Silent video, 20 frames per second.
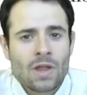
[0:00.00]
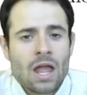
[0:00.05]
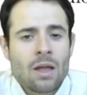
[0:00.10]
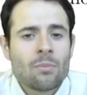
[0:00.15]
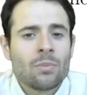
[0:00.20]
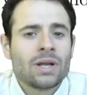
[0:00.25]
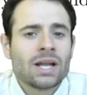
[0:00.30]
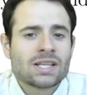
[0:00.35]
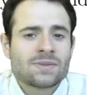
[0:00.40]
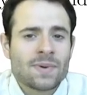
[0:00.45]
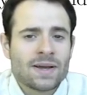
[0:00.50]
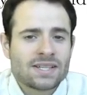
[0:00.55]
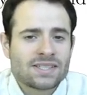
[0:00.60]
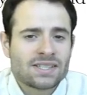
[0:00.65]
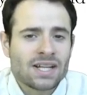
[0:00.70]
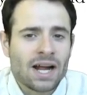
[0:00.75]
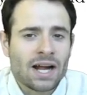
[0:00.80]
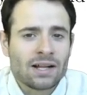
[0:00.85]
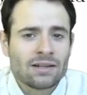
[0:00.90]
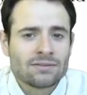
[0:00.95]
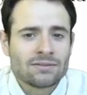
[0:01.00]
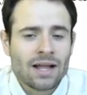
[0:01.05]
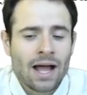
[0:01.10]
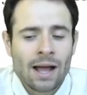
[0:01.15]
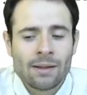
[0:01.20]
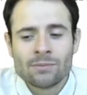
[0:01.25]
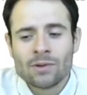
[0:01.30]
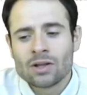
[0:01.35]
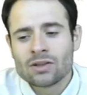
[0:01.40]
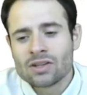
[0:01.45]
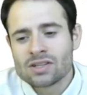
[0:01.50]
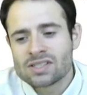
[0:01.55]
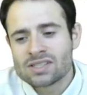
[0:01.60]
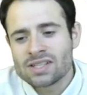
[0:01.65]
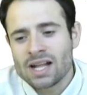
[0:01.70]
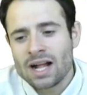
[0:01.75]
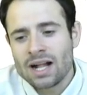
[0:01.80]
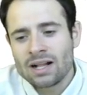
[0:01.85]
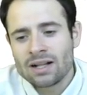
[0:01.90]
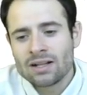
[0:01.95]
But that's my style. I'm not the
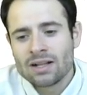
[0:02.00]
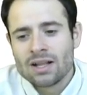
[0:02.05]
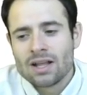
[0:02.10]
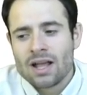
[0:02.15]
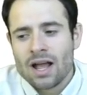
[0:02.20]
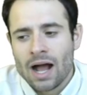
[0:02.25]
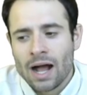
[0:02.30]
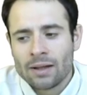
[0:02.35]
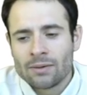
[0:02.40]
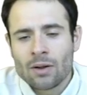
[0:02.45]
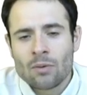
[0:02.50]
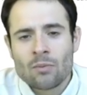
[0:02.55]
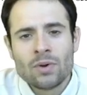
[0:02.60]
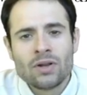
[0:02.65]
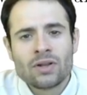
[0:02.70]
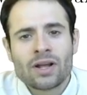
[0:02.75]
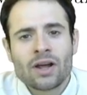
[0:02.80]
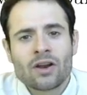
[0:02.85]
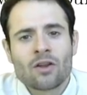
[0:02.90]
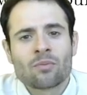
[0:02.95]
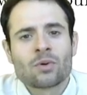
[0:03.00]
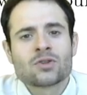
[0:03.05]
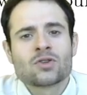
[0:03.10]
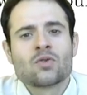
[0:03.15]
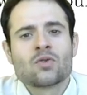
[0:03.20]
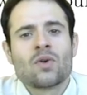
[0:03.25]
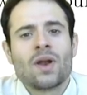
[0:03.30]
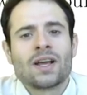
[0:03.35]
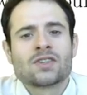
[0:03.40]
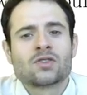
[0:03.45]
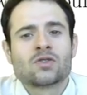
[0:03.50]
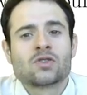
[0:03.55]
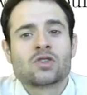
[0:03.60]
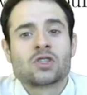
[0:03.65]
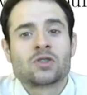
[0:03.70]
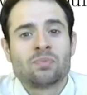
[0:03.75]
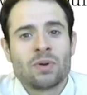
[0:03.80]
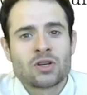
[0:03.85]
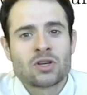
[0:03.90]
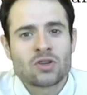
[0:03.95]
style, I'm not really the kind of person who likes to
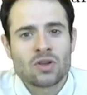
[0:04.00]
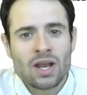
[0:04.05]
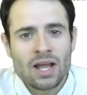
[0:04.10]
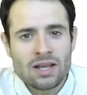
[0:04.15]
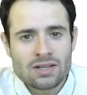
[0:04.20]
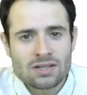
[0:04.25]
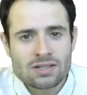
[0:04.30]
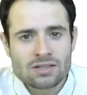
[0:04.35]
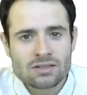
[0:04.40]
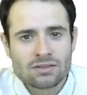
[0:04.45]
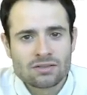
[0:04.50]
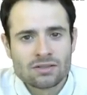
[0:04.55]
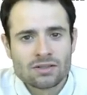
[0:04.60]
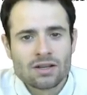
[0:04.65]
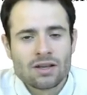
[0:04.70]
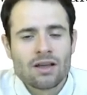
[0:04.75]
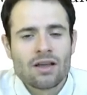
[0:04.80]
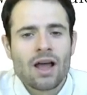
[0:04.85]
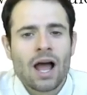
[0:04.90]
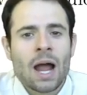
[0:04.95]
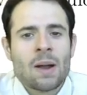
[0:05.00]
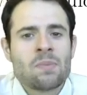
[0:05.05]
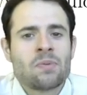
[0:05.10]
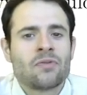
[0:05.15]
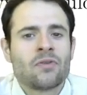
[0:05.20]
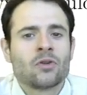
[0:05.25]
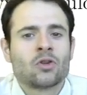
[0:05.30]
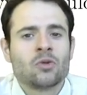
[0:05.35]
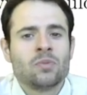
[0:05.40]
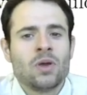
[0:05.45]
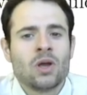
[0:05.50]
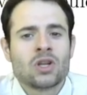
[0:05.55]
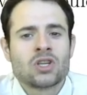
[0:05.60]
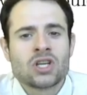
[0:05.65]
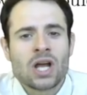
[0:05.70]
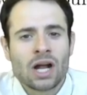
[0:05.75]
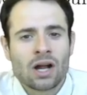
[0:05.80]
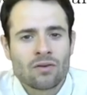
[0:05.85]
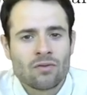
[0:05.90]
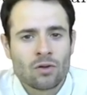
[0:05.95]
specialize. I prefer to be a
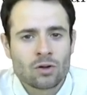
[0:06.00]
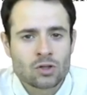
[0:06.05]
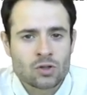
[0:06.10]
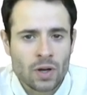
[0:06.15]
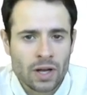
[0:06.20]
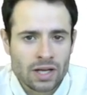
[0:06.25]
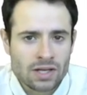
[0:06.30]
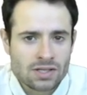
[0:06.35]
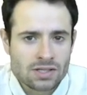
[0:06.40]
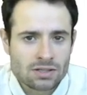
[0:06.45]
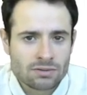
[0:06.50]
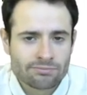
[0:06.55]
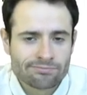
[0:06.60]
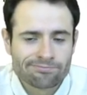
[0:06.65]
jack of all trades.